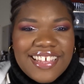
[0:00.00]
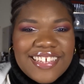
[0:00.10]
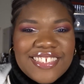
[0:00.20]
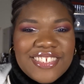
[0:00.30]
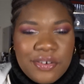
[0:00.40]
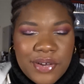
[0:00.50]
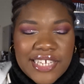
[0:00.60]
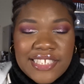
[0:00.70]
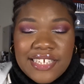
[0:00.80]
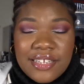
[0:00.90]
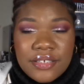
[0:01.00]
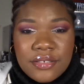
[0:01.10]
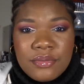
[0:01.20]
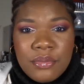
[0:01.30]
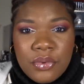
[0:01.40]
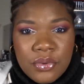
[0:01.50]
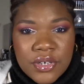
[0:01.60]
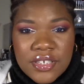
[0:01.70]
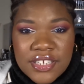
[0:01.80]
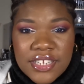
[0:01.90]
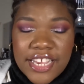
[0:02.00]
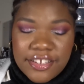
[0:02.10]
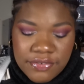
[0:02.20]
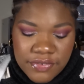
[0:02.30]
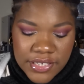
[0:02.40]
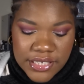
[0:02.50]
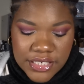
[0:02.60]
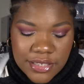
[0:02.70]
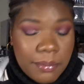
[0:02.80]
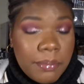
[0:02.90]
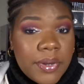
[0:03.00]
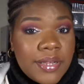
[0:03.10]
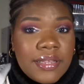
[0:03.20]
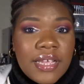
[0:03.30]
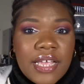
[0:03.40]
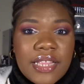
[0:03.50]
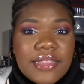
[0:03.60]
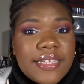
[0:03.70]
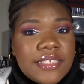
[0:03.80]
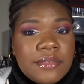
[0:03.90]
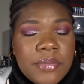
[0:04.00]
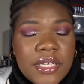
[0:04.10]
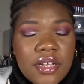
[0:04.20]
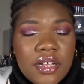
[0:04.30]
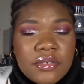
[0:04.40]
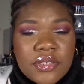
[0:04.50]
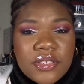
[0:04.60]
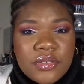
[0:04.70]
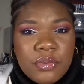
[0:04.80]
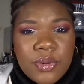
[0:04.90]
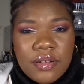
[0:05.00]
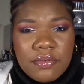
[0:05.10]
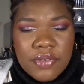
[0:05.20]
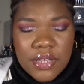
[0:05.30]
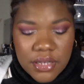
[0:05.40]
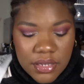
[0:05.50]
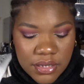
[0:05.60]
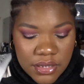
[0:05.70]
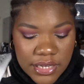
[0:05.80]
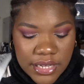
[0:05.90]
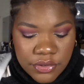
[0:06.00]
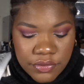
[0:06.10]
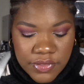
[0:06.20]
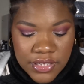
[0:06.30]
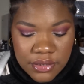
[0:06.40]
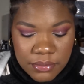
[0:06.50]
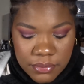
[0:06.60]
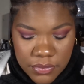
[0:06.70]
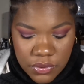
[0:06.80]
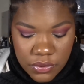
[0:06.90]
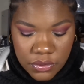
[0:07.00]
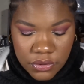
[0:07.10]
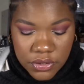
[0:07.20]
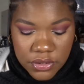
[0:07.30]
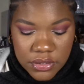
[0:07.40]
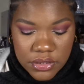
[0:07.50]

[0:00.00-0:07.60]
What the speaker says: So I decluttered more than I finished, but that's because 12 out of them are